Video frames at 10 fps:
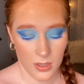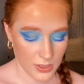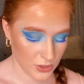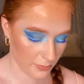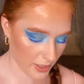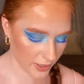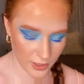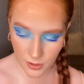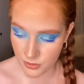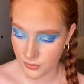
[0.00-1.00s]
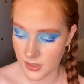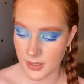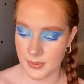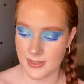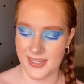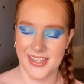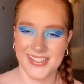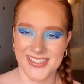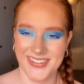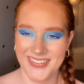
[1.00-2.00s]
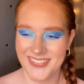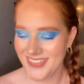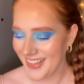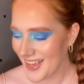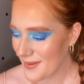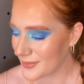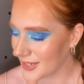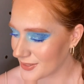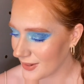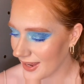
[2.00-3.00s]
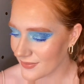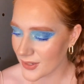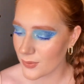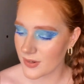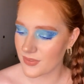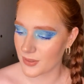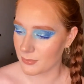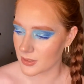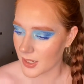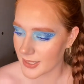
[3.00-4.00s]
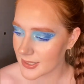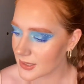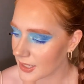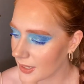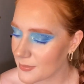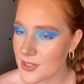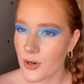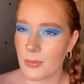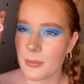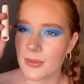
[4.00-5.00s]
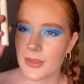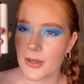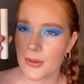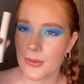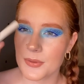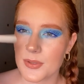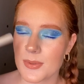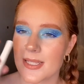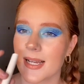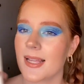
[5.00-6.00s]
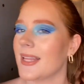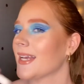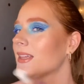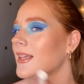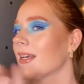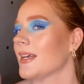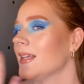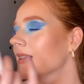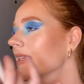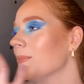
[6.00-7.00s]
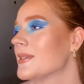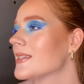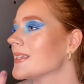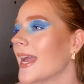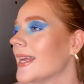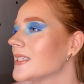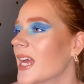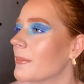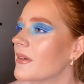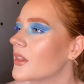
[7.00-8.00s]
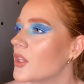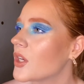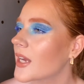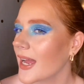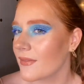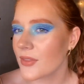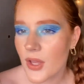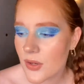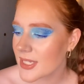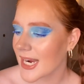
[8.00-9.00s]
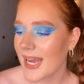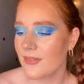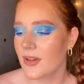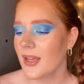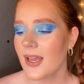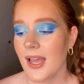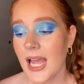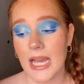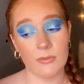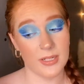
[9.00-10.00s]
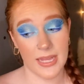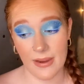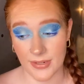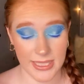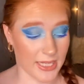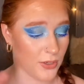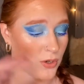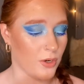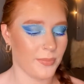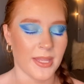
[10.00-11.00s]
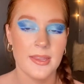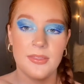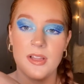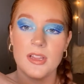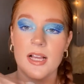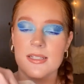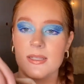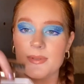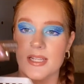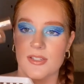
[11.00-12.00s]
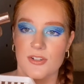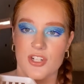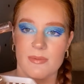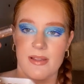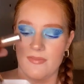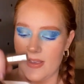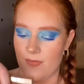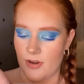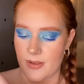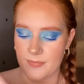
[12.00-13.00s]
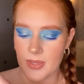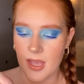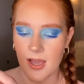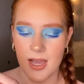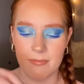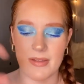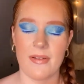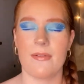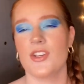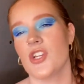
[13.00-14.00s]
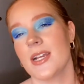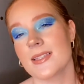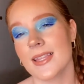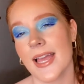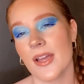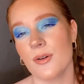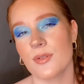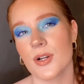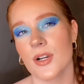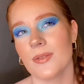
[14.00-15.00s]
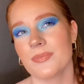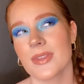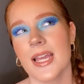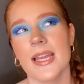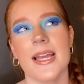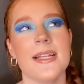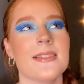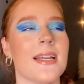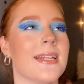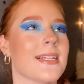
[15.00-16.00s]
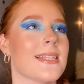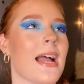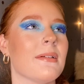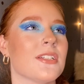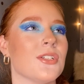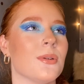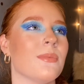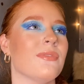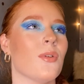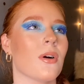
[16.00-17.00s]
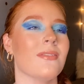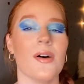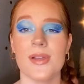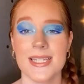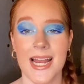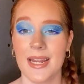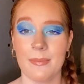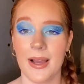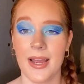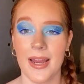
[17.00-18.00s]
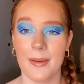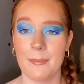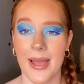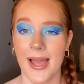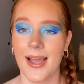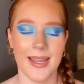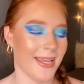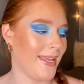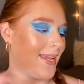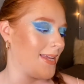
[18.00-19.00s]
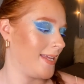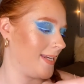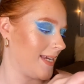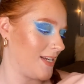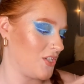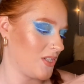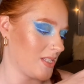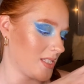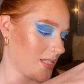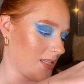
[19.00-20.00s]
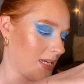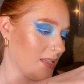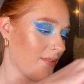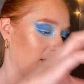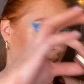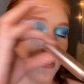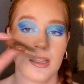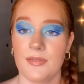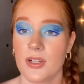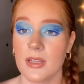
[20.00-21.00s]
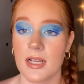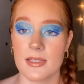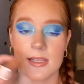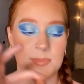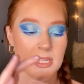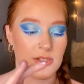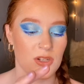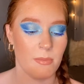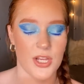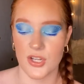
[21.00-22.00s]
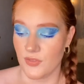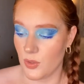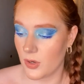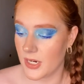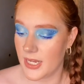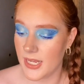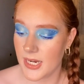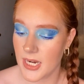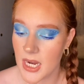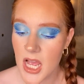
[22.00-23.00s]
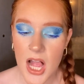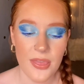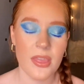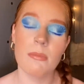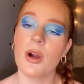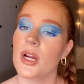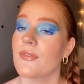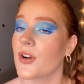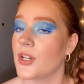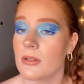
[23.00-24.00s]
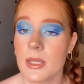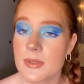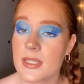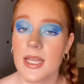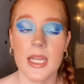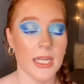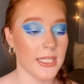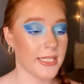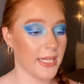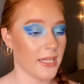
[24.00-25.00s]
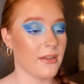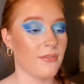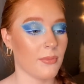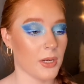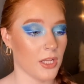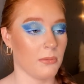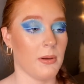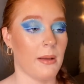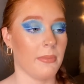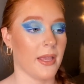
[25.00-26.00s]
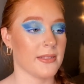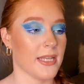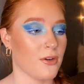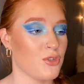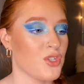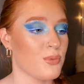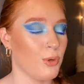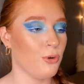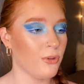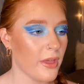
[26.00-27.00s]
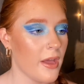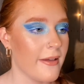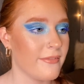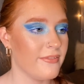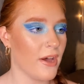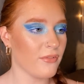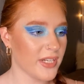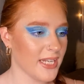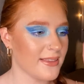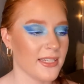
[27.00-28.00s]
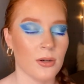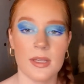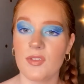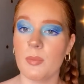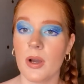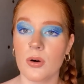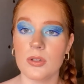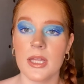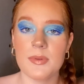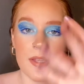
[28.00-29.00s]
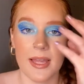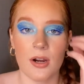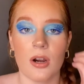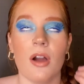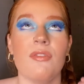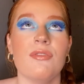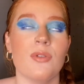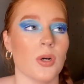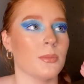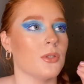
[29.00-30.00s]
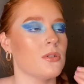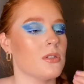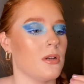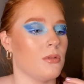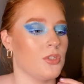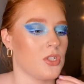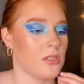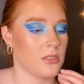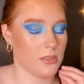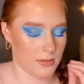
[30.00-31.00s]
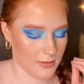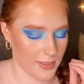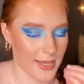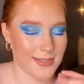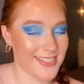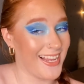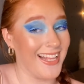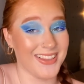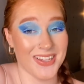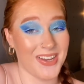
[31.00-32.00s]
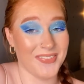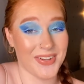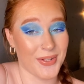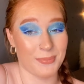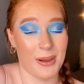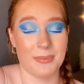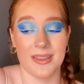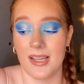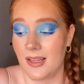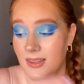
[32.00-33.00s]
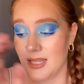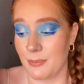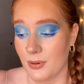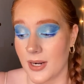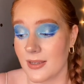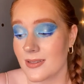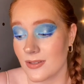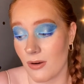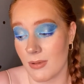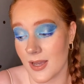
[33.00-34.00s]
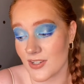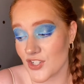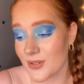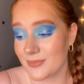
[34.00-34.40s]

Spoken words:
So I'm not going to go through the lippy sticks. But I do have like one of their blotted lips. Y'all remember those? It was like a lip stain type of look. I have those. Like I have one of everything, girl. And then their Luxe lipsticks are just my favorite. My favorite shade is Layover. It's an exact dupe for Velvet Teddy by MAC, and I love it. I love their Luxe lipstick so much. If you are in the market for a new lipstick, get it from Colourpop because they are smooth, velvety. They don't give you butthole lips, and they are affordable. So just, yes, I love Colourpop lip products so much.